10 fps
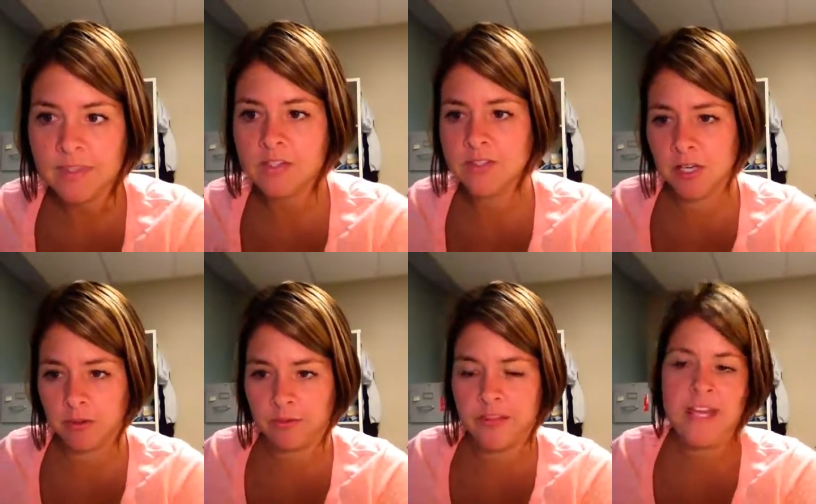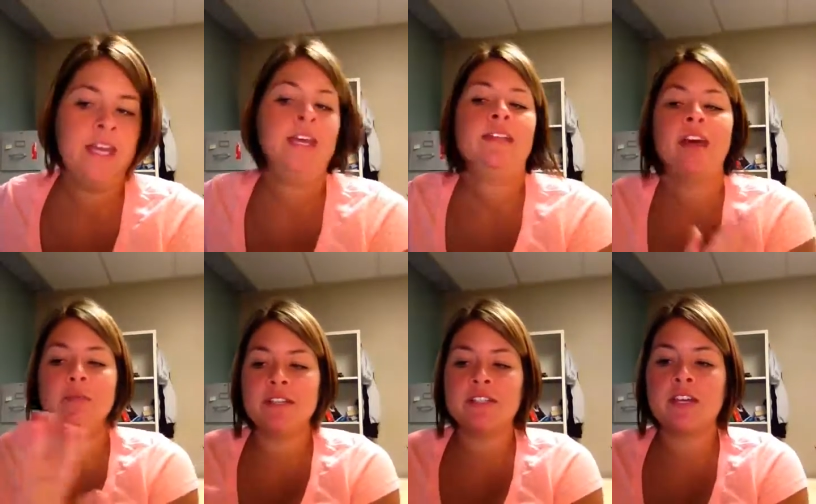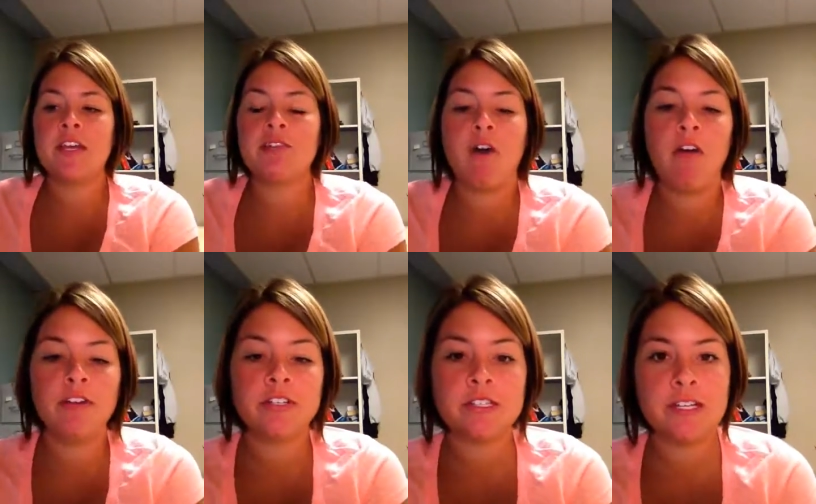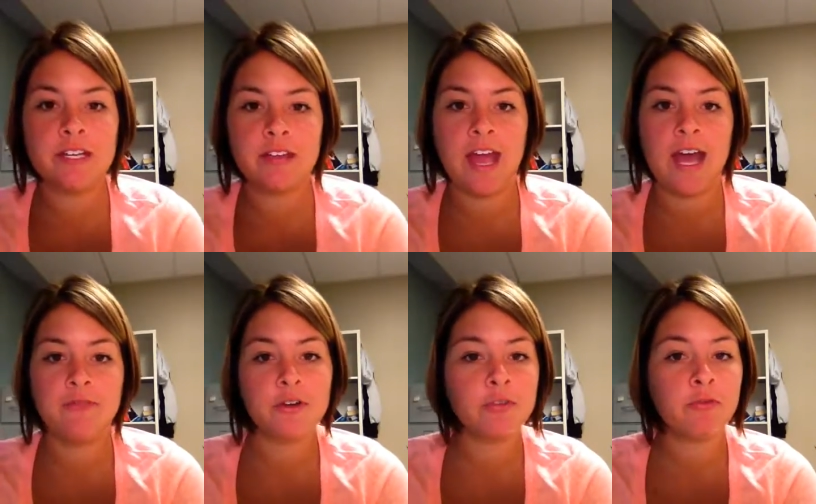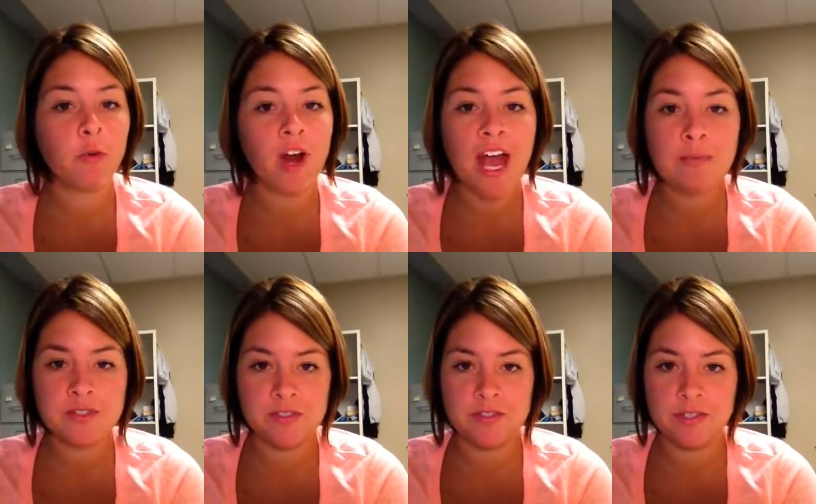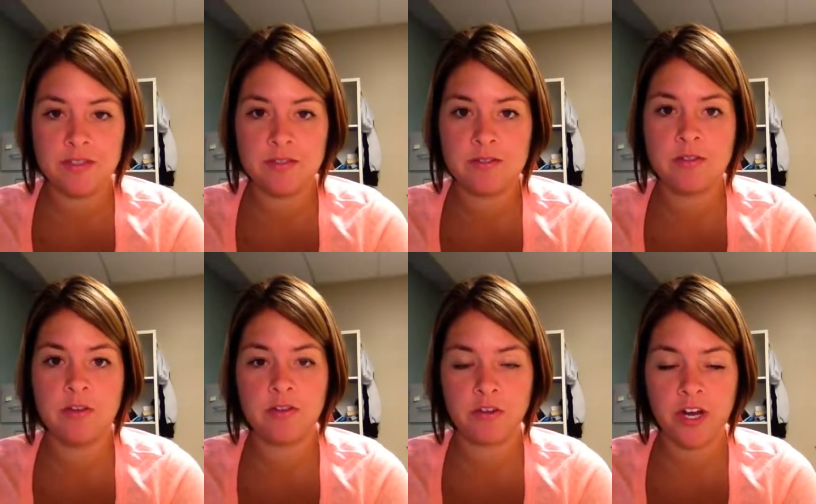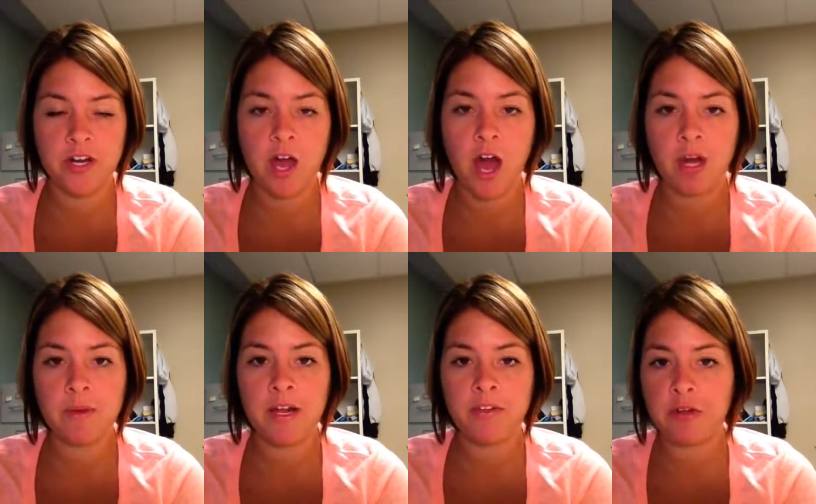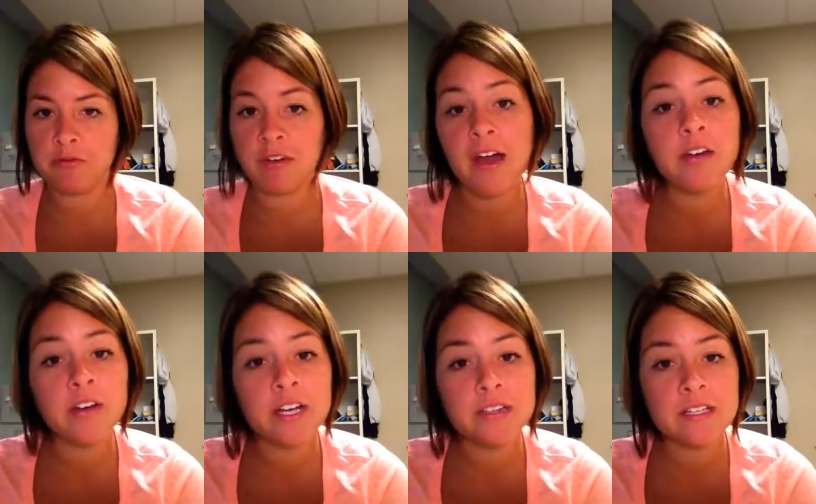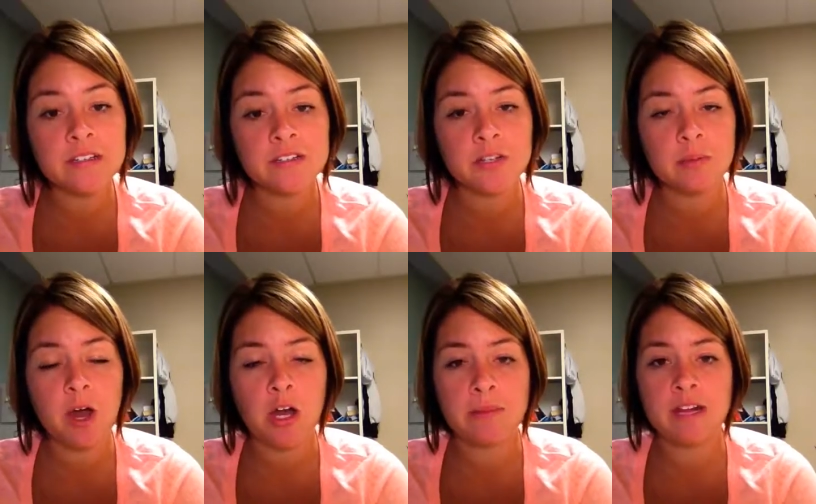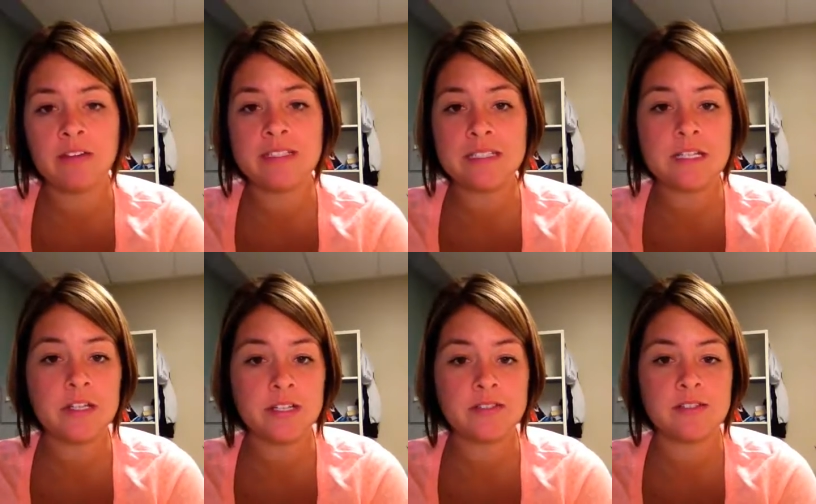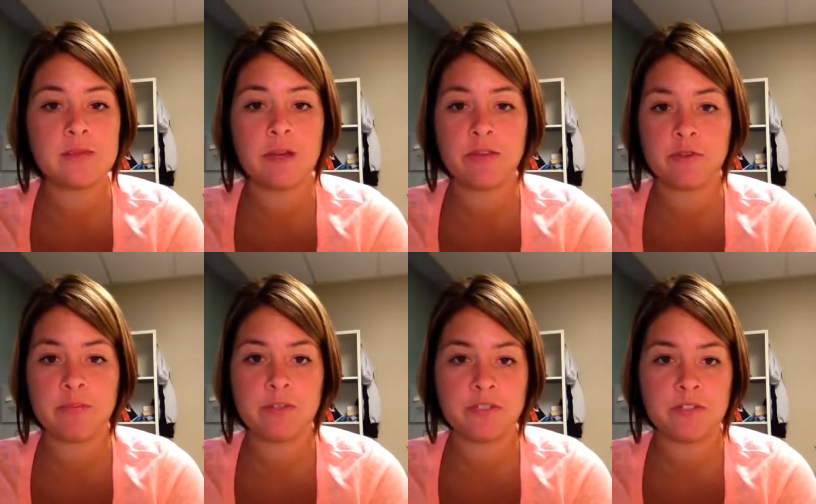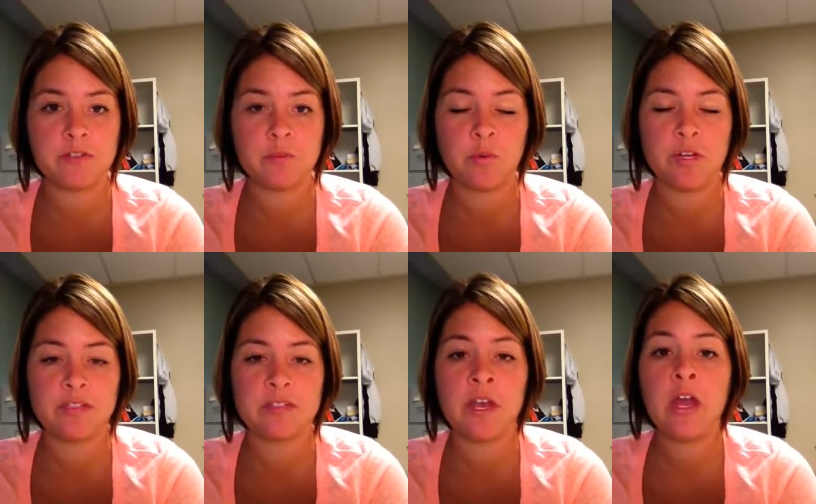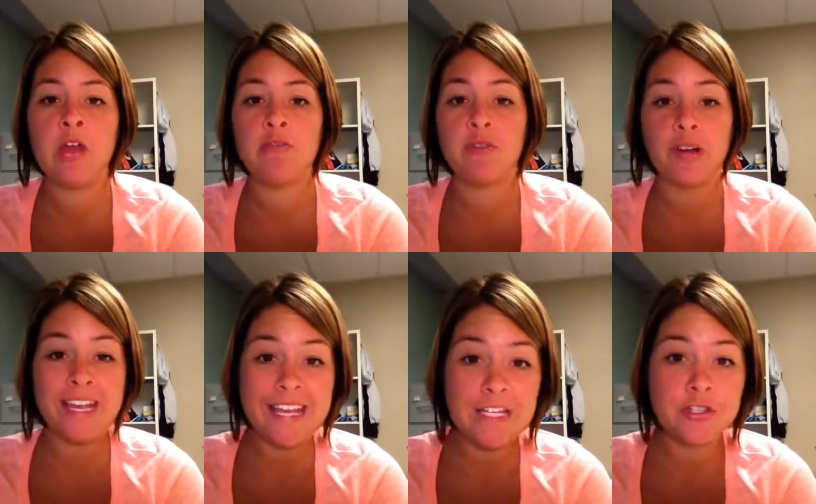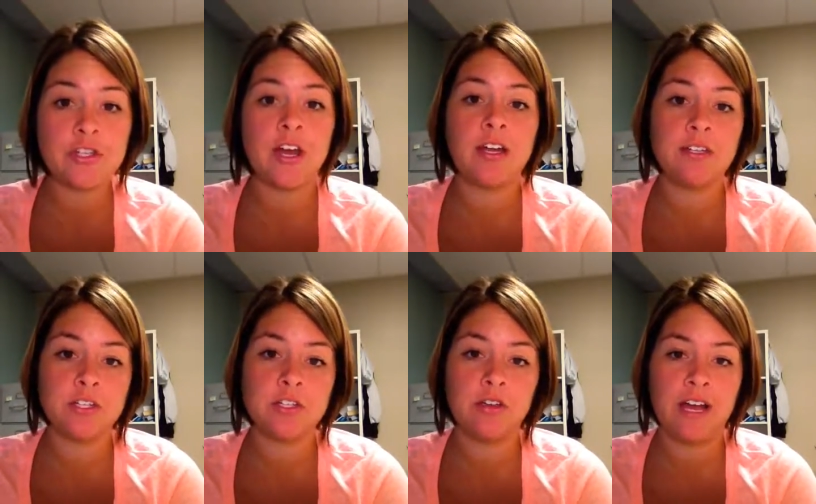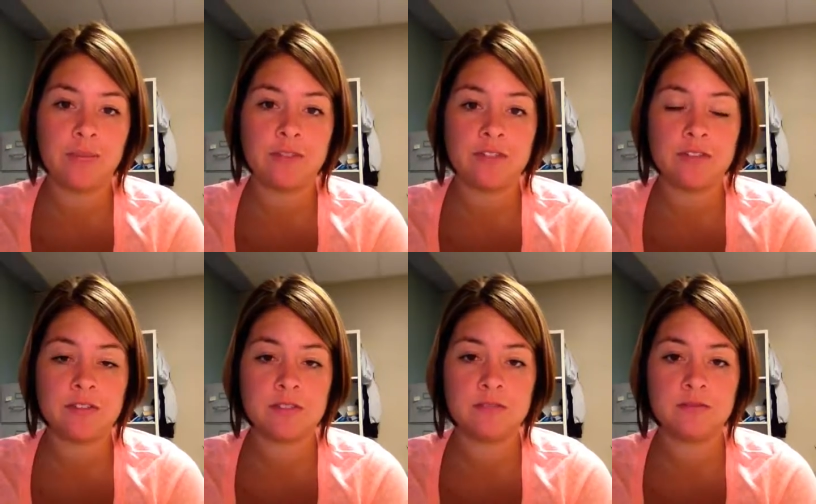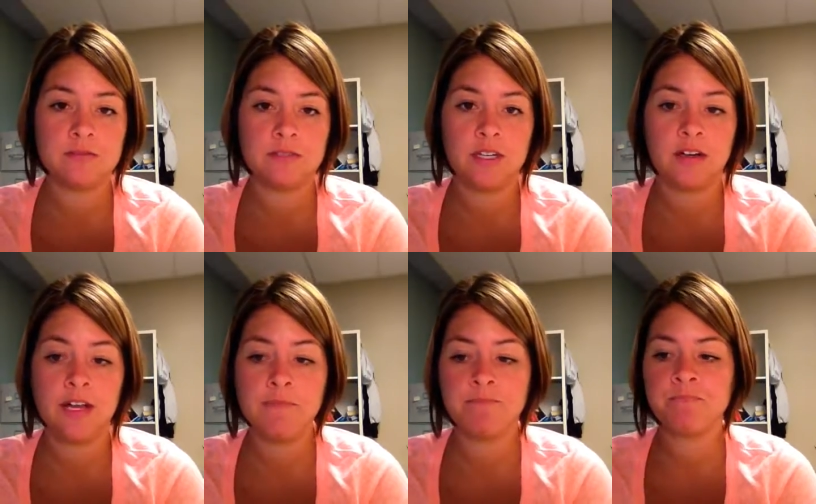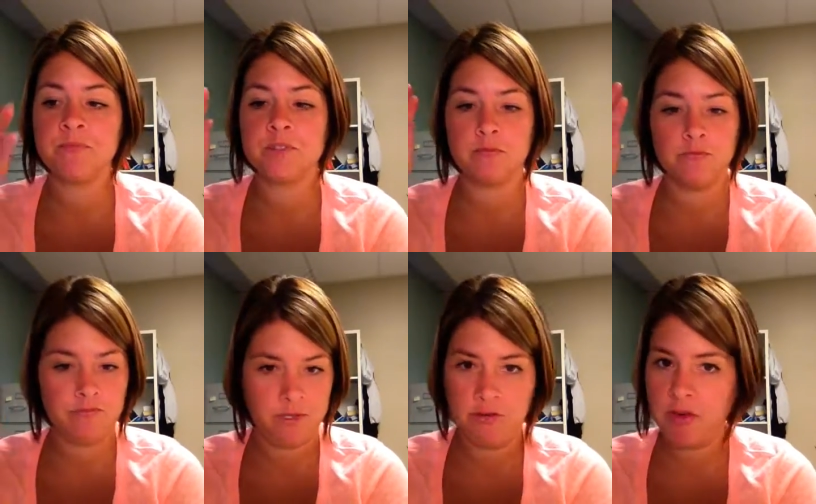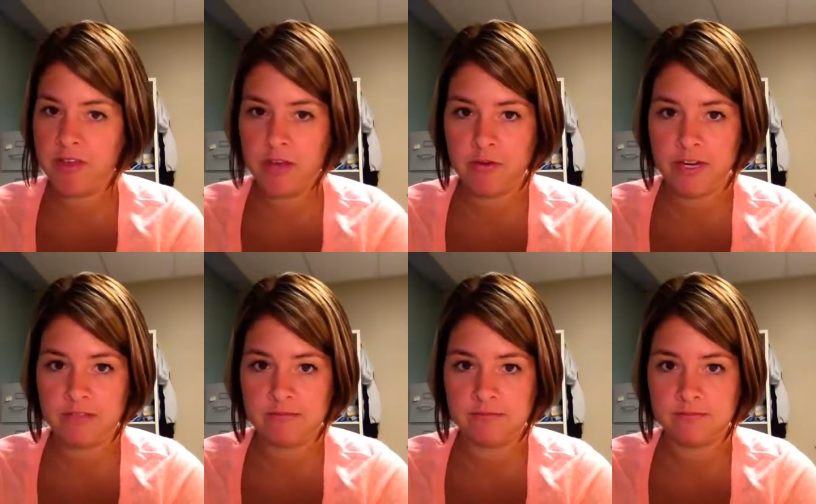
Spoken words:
So that being said, you all understand that after 4 absences, your grade automatically, your final grade at the end of the term automatically decreases by 3 percentage points for each additional absence, all right? So you know that going in.